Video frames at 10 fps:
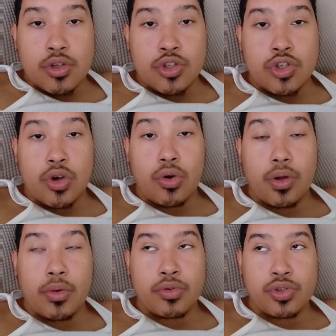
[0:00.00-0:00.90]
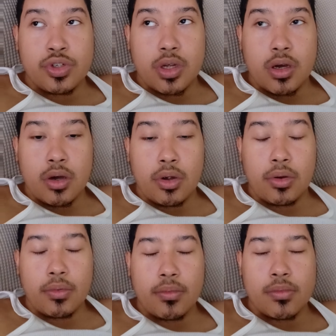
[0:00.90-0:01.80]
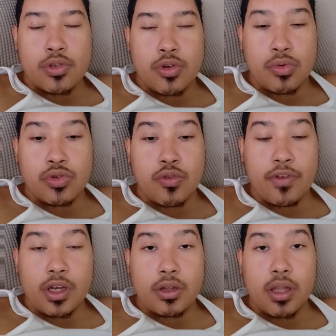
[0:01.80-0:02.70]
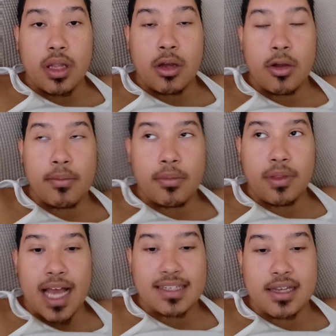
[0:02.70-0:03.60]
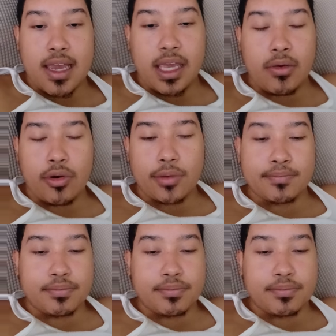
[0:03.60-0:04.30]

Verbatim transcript: So it was uh, so it was revealed um last night or